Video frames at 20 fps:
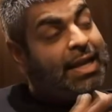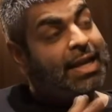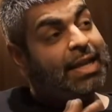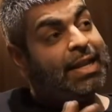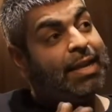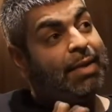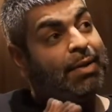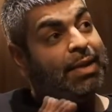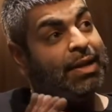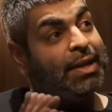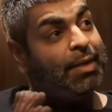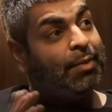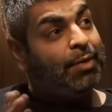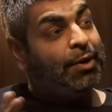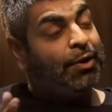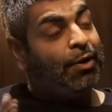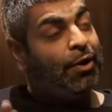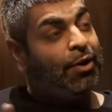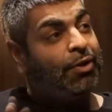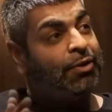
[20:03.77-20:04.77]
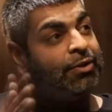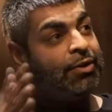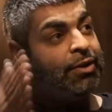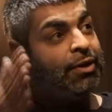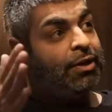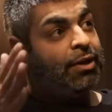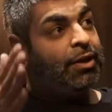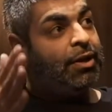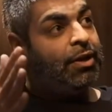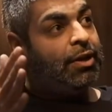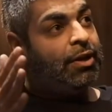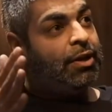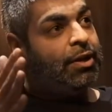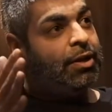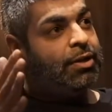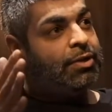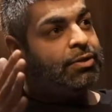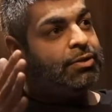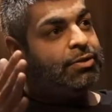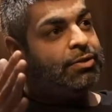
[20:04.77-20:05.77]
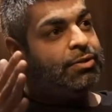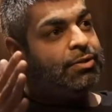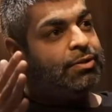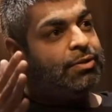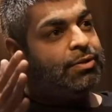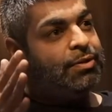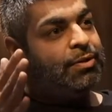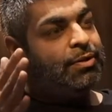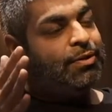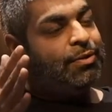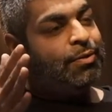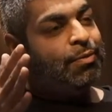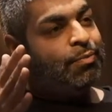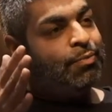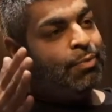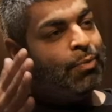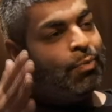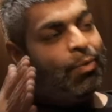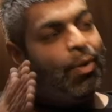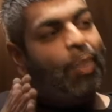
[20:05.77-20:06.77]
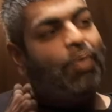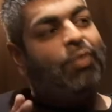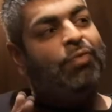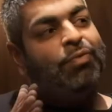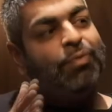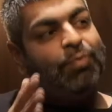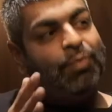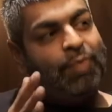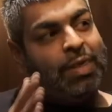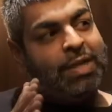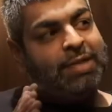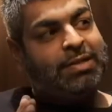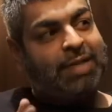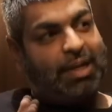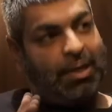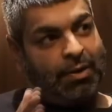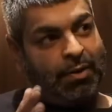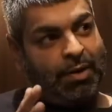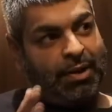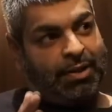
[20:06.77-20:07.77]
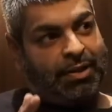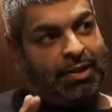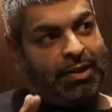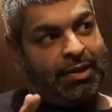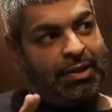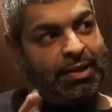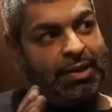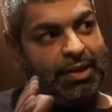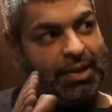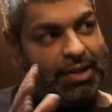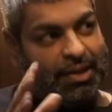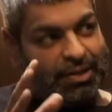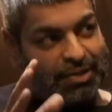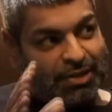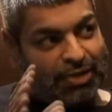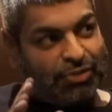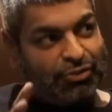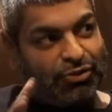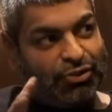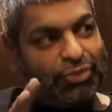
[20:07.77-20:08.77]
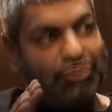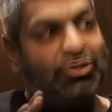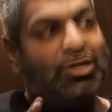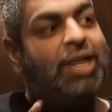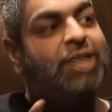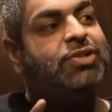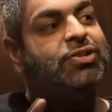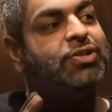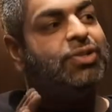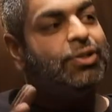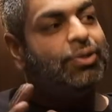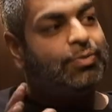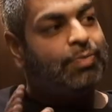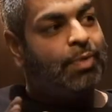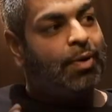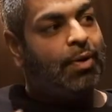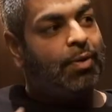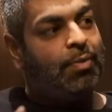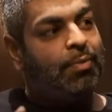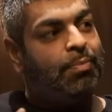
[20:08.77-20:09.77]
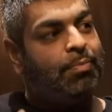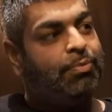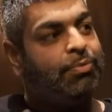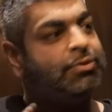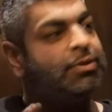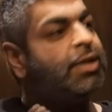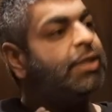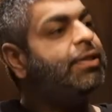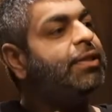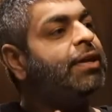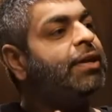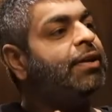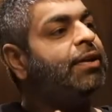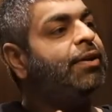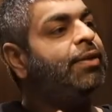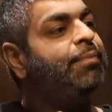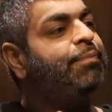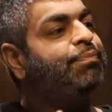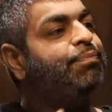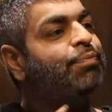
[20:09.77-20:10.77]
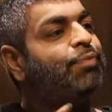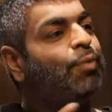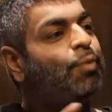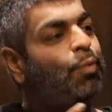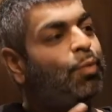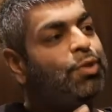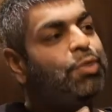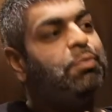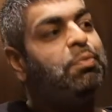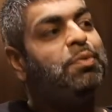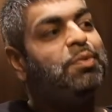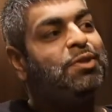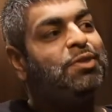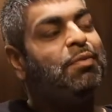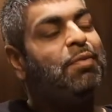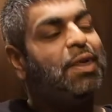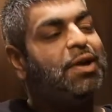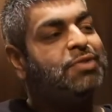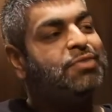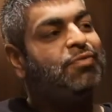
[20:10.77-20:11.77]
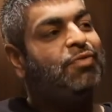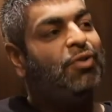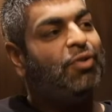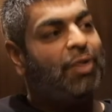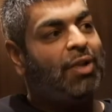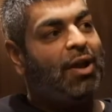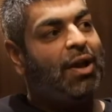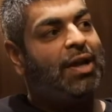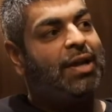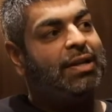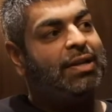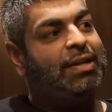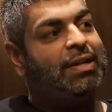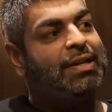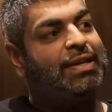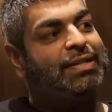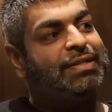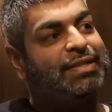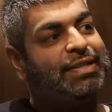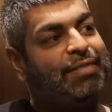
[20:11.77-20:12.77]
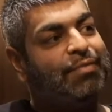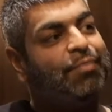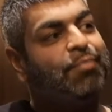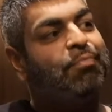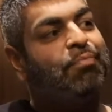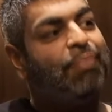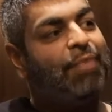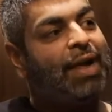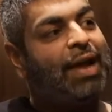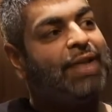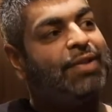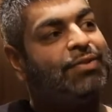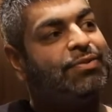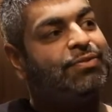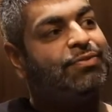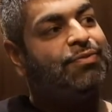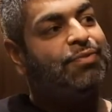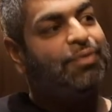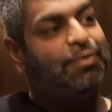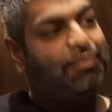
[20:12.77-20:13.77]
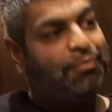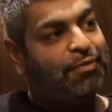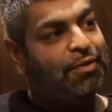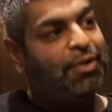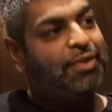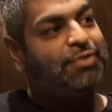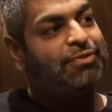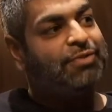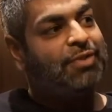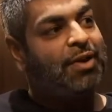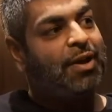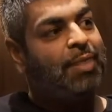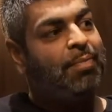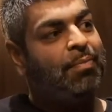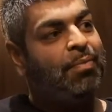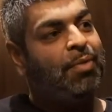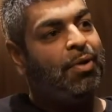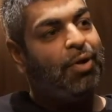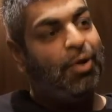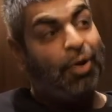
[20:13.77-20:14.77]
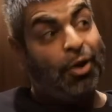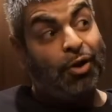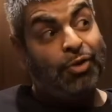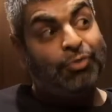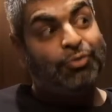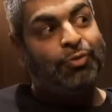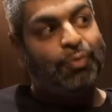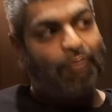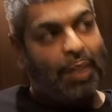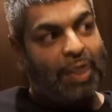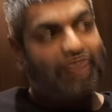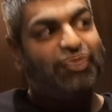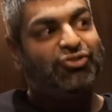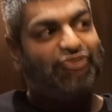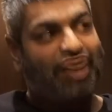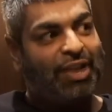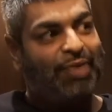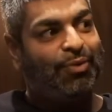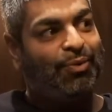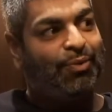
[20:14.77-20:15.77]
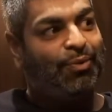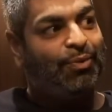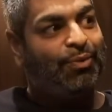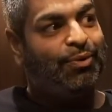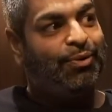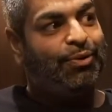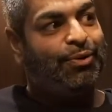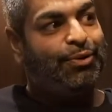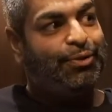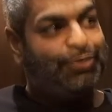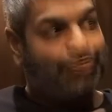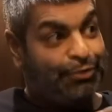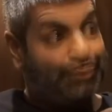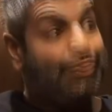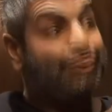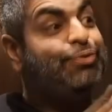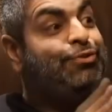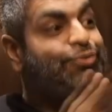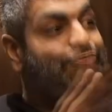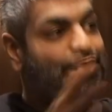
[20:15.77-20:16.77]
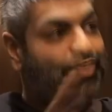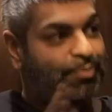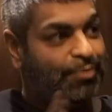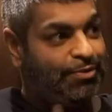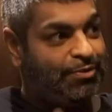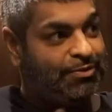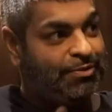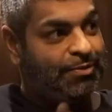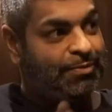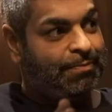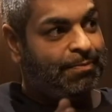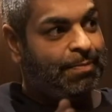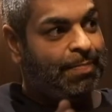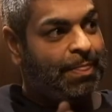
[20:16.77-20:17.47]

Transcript: In that regard, the role of the retailer, I think, is actually changing as well, because I think with the rise of online, it's given brands for the first time a direct channel to consumers,